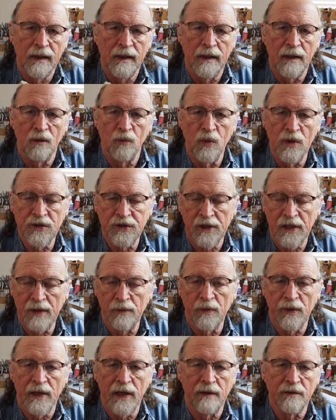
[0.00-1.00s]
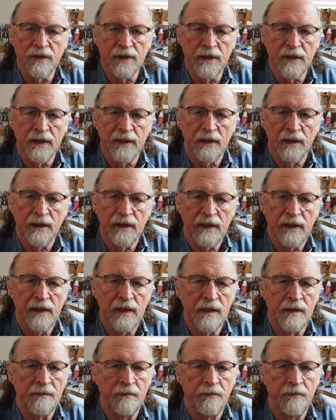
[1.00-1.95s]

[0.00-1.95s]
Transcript: Once again, when I was in Italy,